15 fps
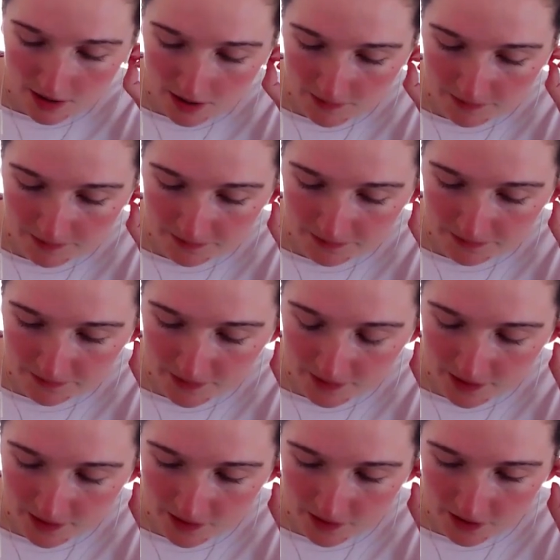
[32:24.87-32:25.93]

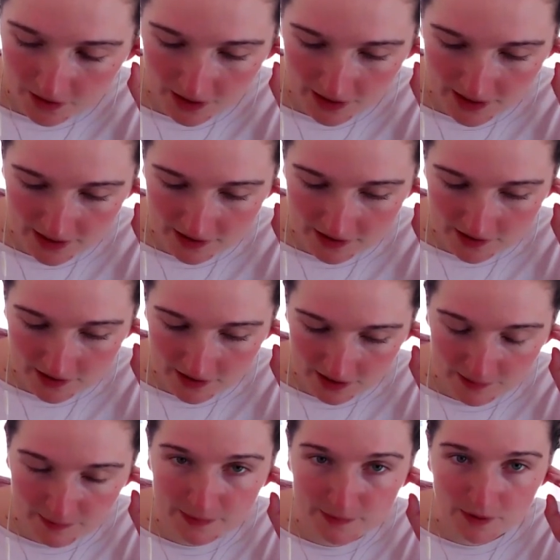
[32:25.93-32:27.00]
I think
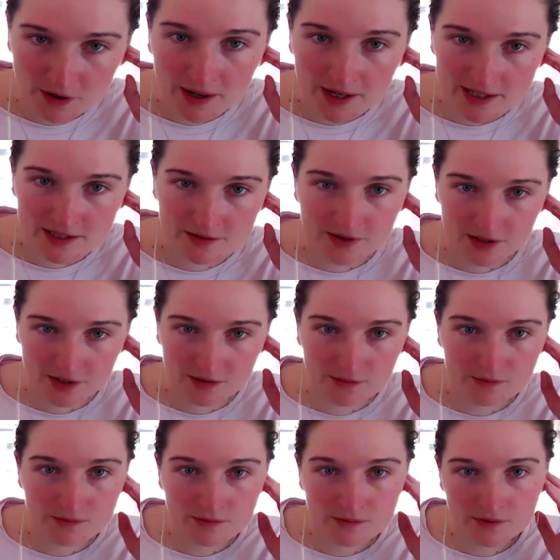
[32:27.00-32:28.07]
it can be proactive that
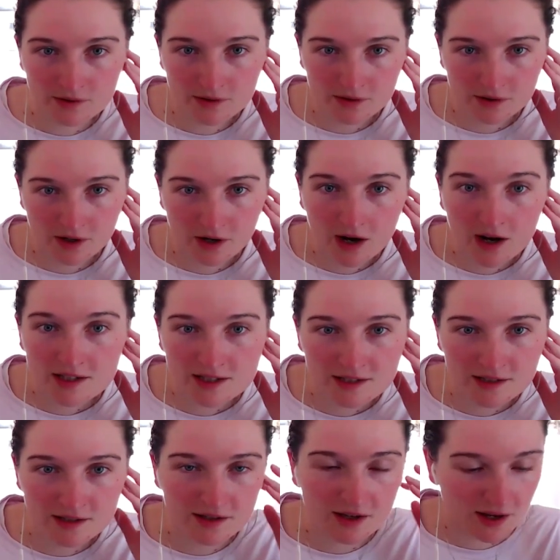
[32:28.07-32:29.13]
you
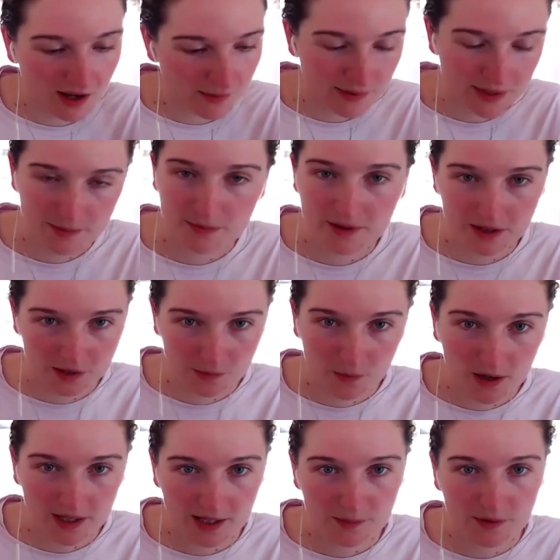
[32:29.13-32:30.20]
ask people that you're
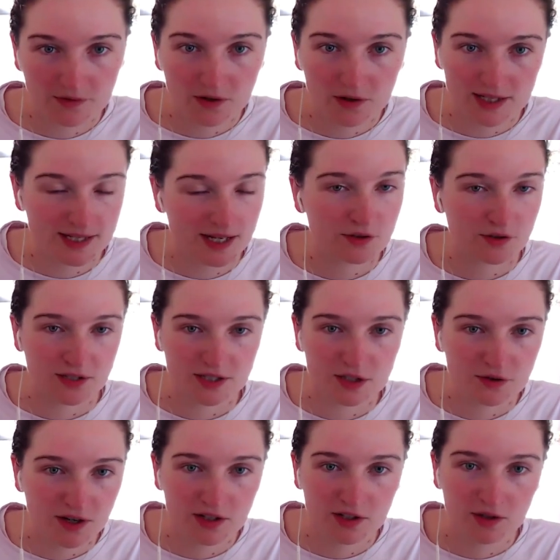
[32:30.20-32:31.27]
working with, colleagues that are trying to
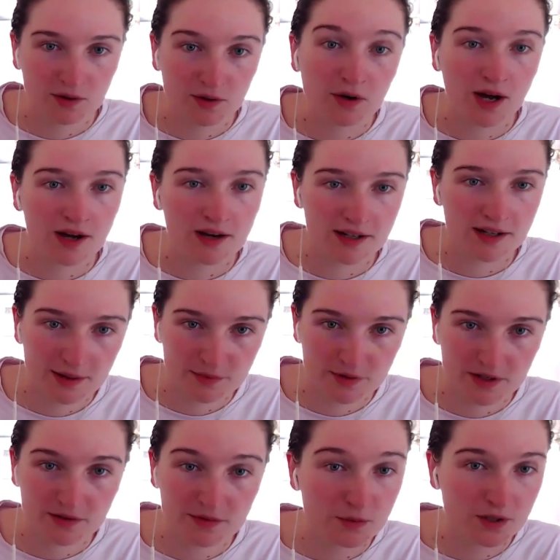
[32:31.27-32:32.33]
train you, oh, how can I
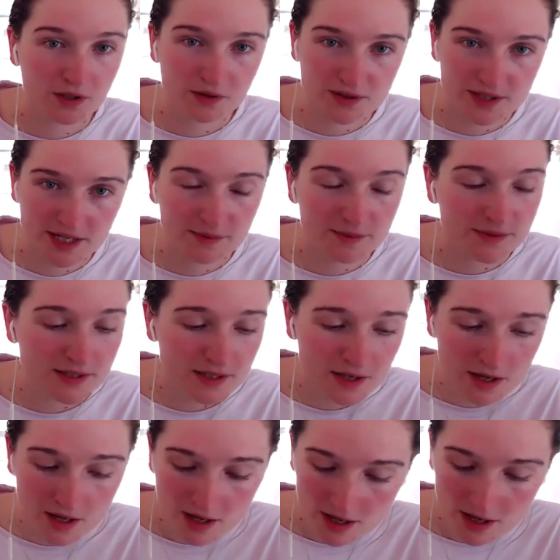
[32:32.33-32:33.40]
improve? What are your tips?